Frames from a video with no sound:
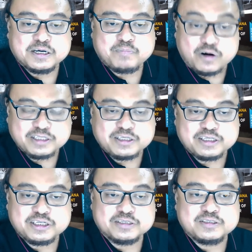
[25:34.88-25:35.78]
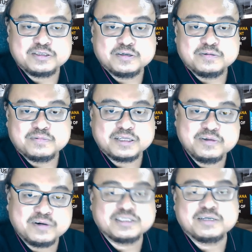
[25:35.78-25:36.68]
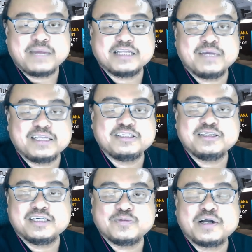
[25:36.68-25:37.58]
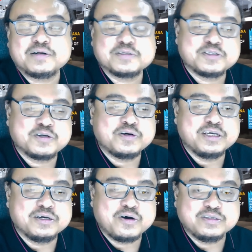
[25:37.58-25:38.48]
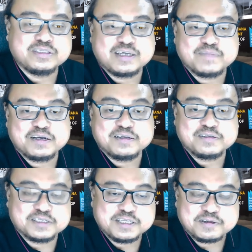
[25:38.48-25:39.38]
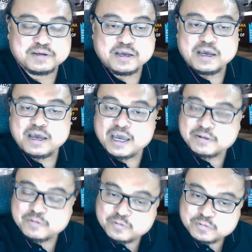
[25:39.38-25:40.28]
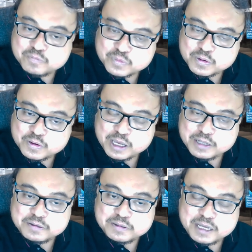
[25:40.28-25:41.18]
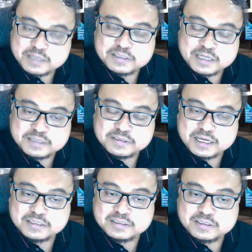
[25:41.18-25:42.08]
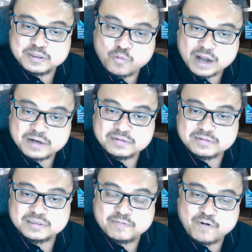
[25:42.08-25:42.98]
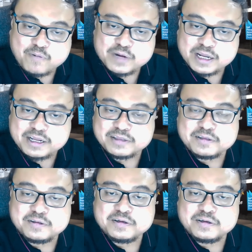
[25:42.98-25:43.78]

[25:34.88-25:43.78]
politician, but he was a mathematician as well. So he wrote something interesting. And the formula that